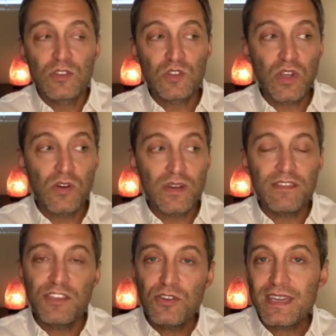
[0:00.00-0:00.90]
So
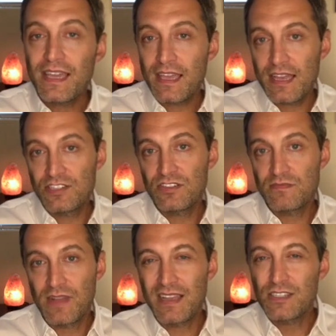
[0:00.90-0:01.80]
if you can catch
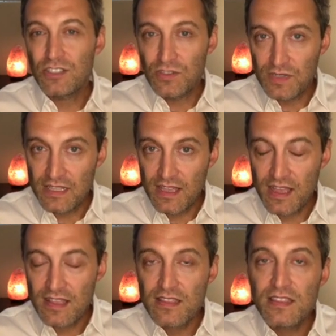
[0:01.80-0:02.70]
your mind doing
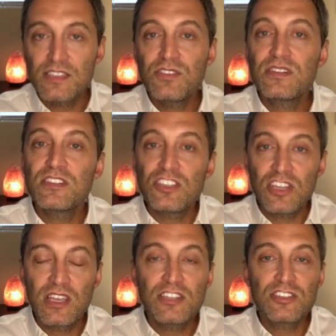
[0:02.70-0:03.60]
that, then you can
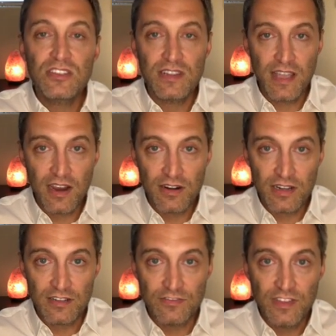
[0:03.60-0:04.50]
change the
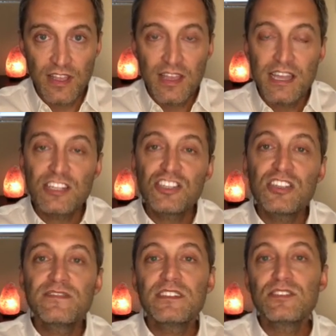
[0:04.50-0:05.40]
narrative and
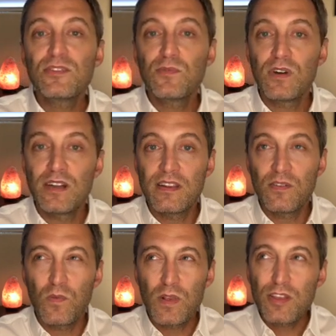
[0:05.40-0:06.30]
shift it to one
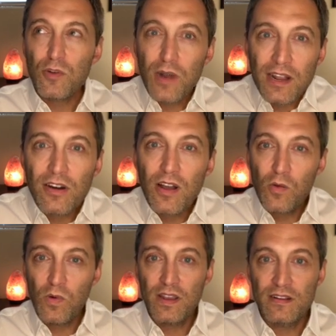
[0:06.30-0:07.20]
with greater
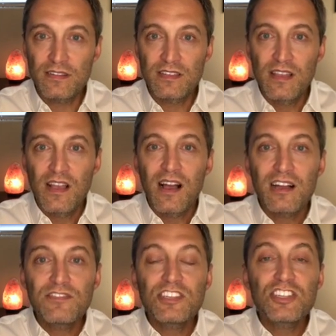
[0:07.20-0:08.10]
awareness
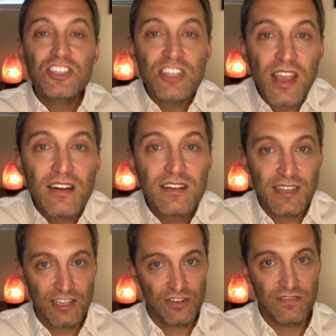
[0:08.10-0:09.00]
of the shared
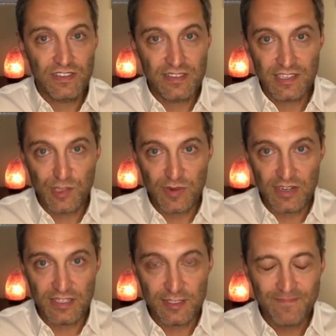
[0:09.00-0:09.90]
nature of this
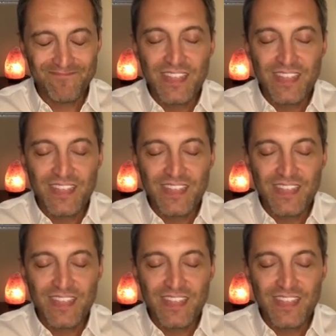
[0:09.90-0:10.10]
experience.